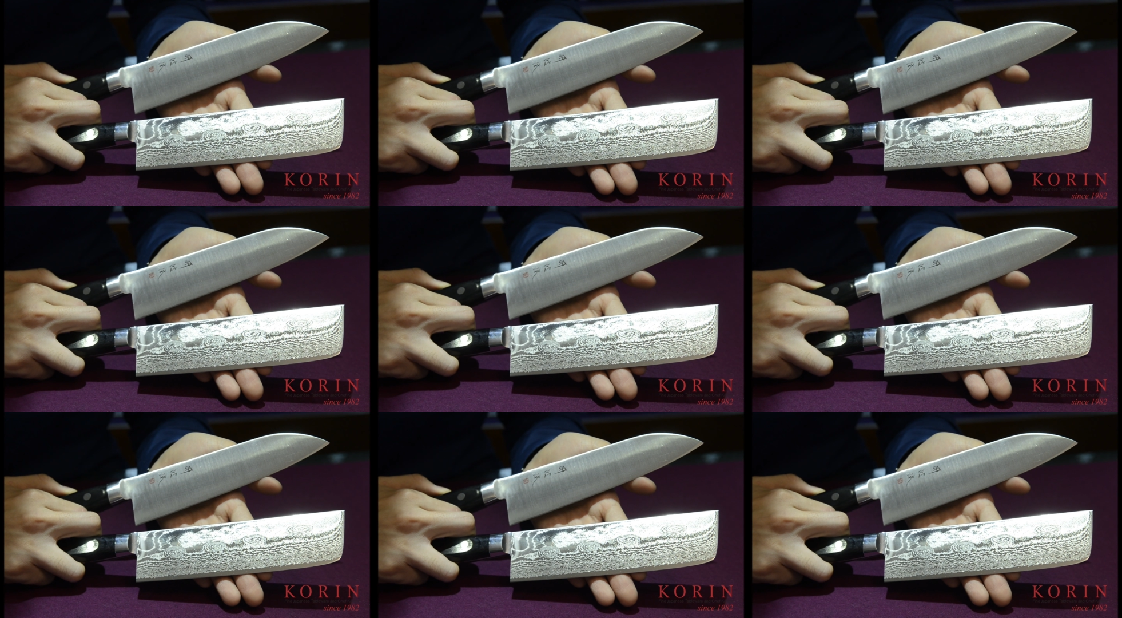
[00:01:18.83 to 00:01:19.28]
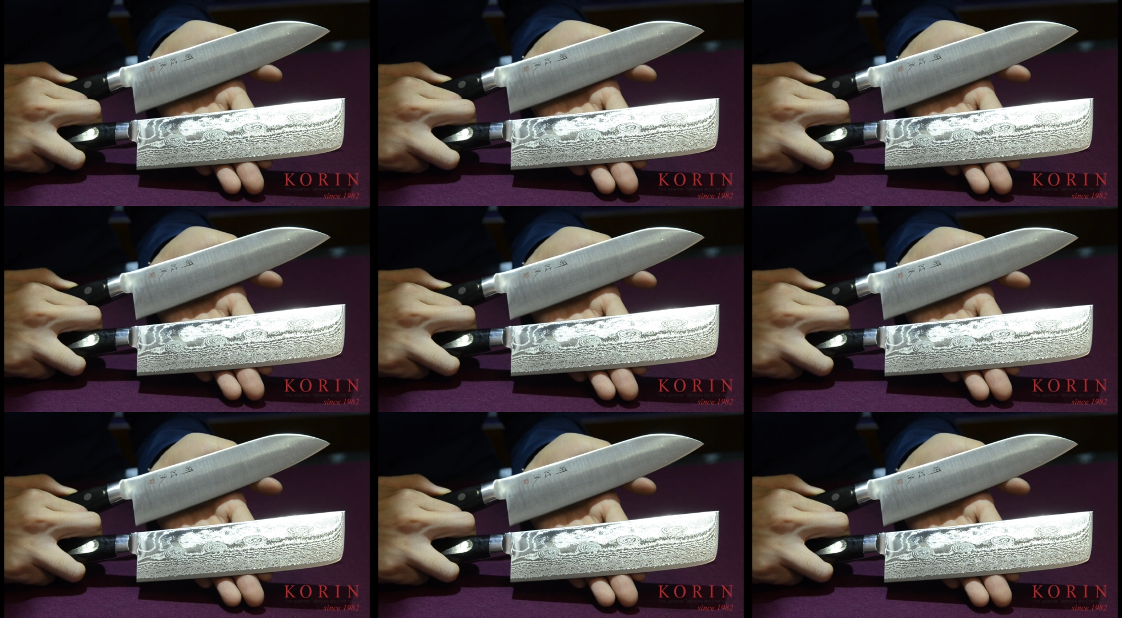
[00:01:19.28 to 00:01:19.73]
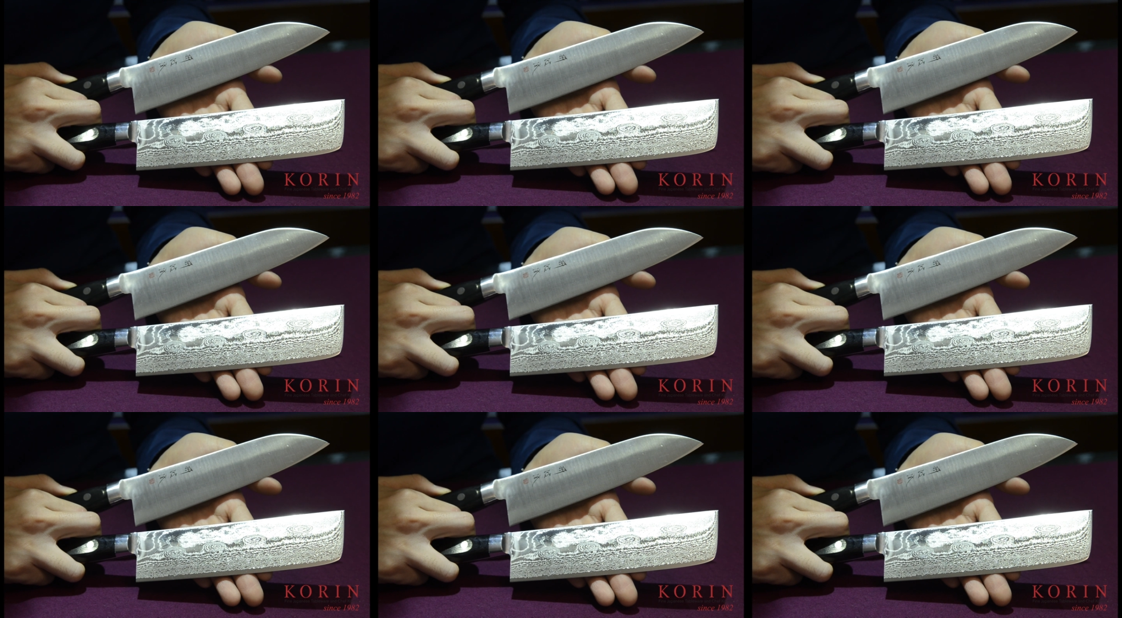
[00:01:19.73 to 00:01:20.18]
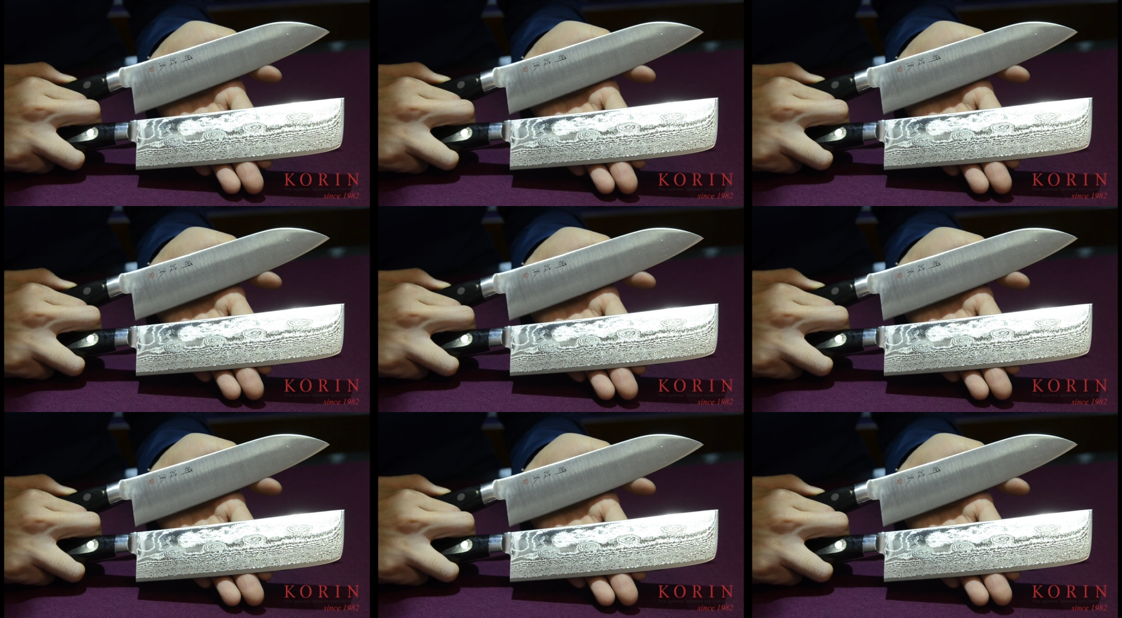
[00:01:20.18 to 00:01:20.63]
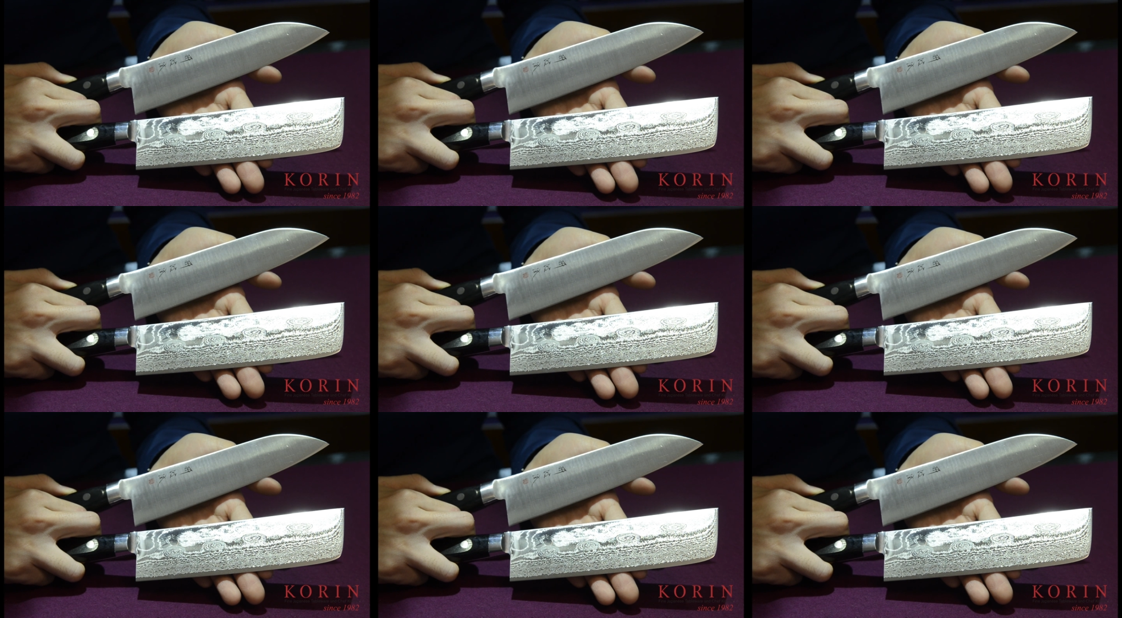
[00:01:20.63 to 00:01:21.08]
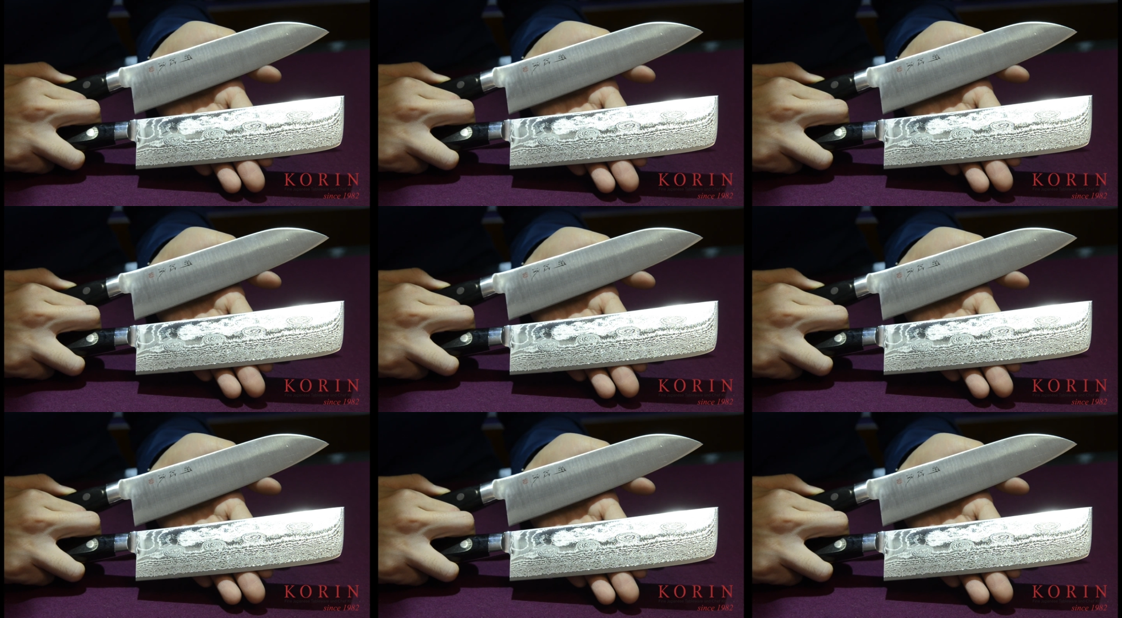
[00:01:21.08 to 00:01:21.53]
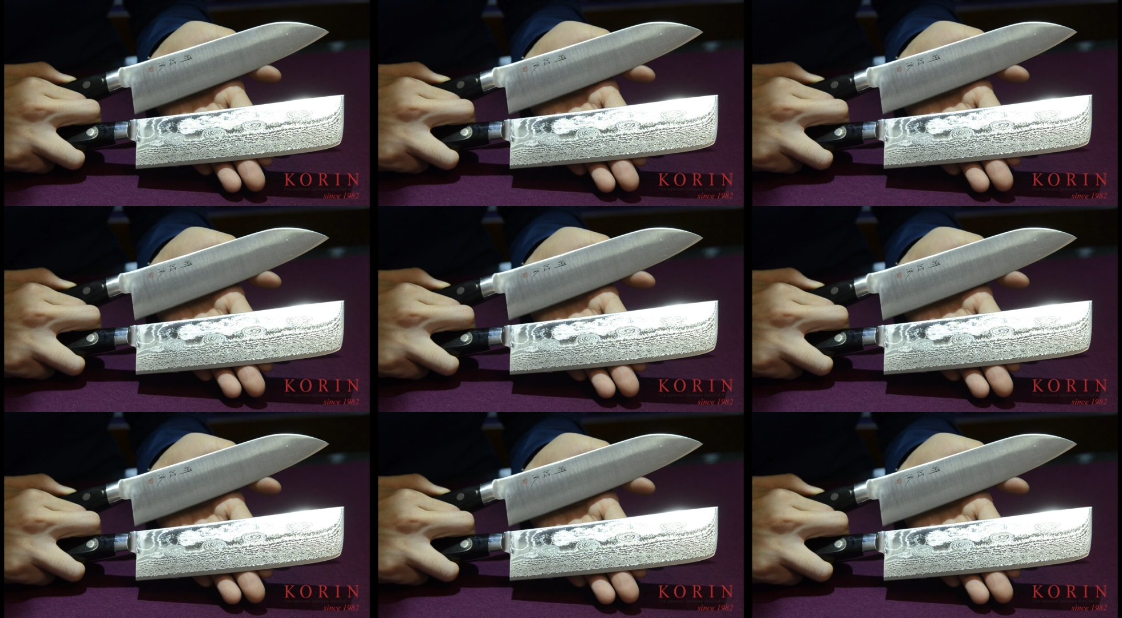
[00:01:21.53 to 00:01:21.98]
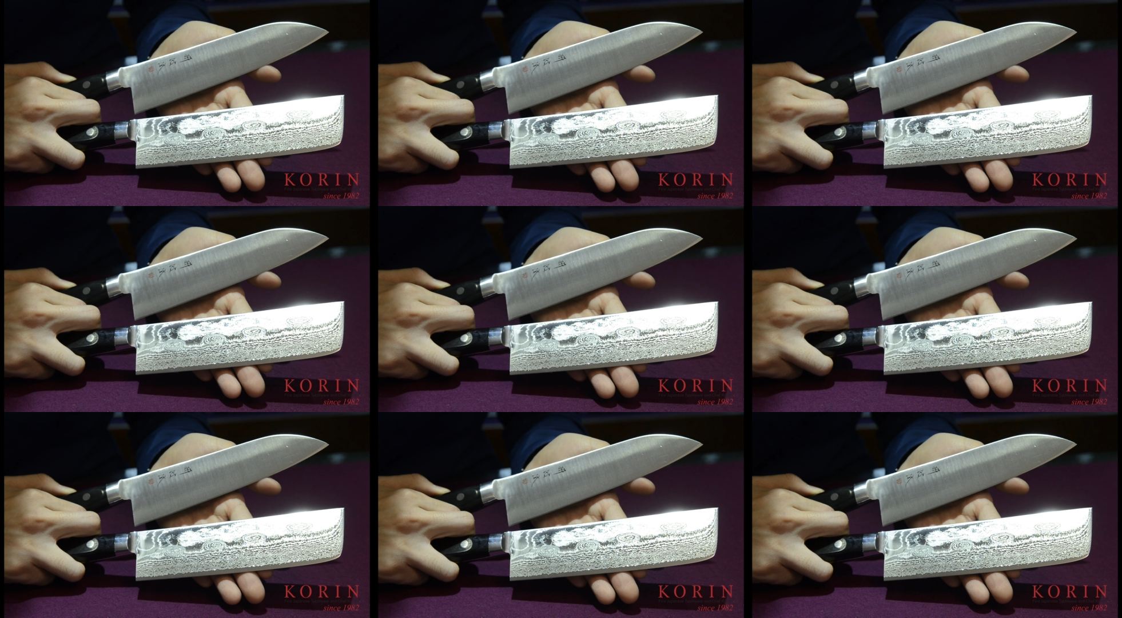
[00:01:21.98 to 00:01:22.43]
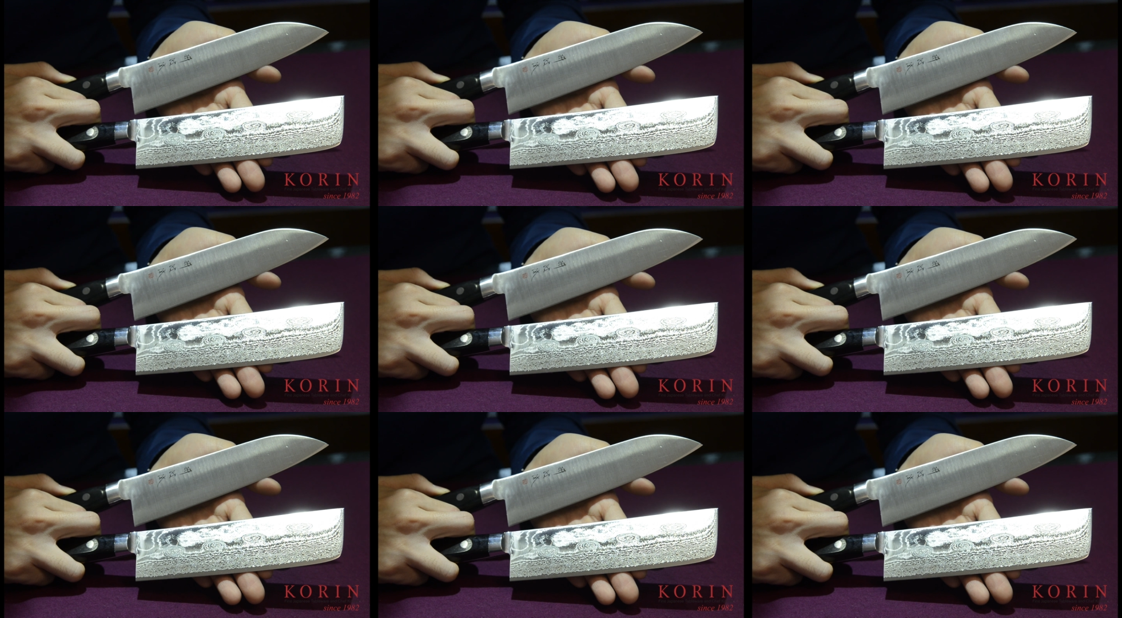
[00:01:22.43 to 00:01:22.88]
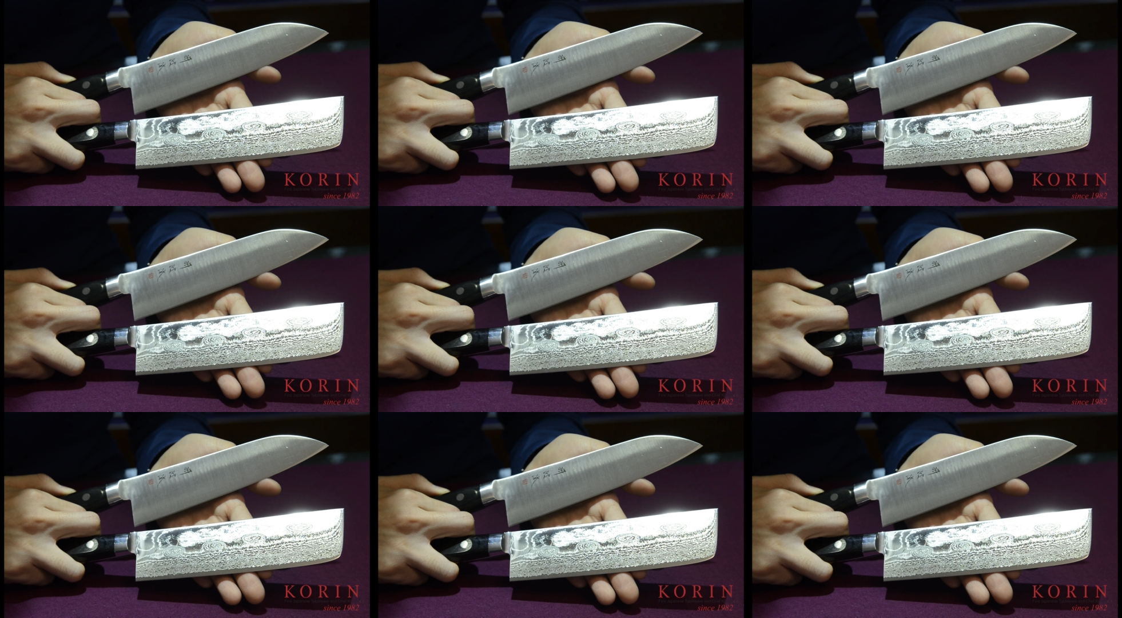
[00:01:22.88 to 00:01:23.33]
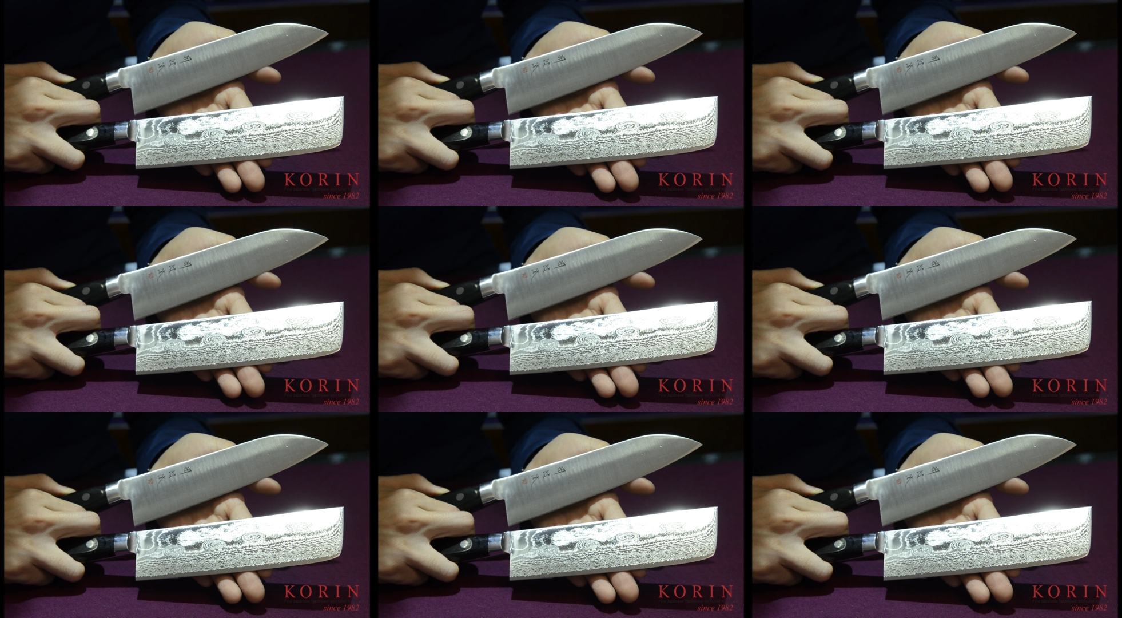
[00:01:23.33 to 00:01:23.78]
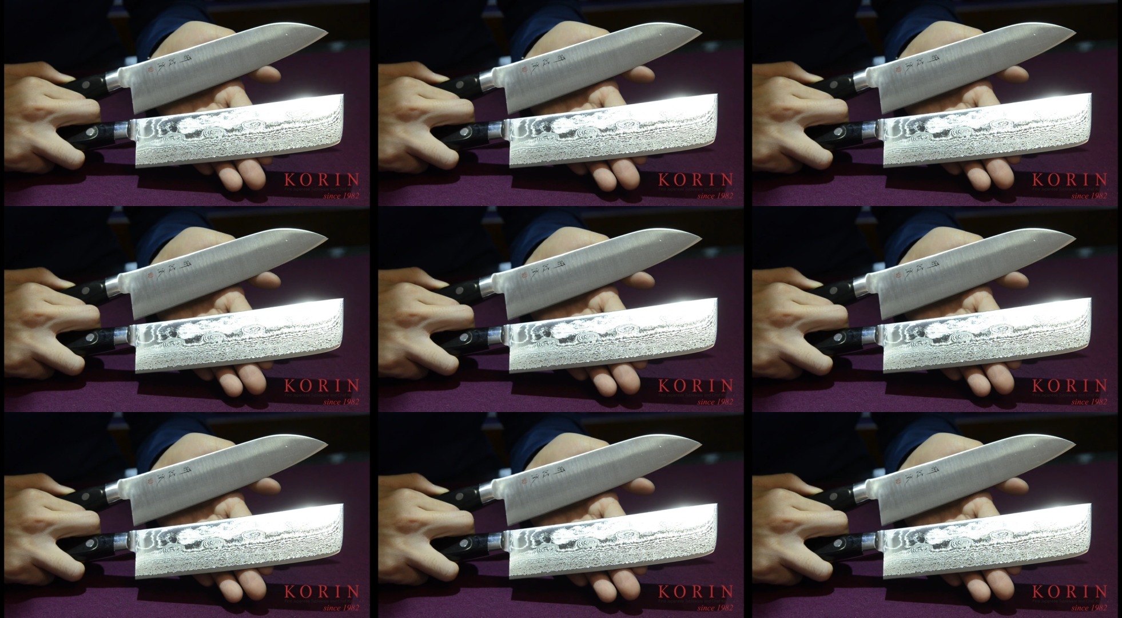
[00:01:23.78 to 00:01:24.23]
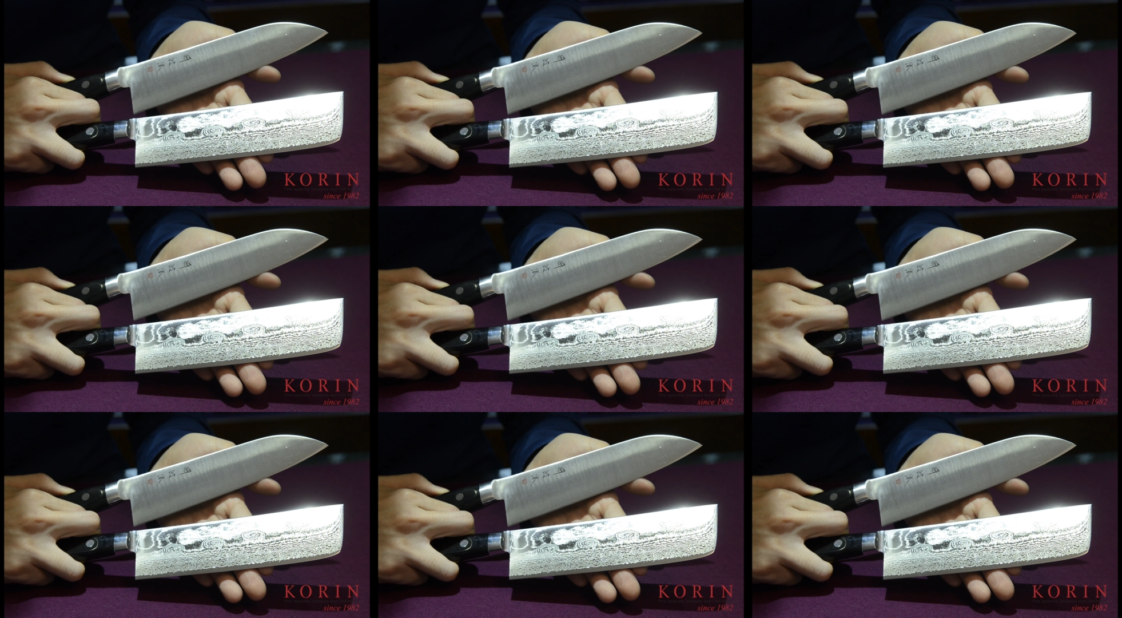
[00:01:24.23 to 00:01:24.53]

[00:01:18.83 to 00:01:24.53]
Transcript: (no speaker visible)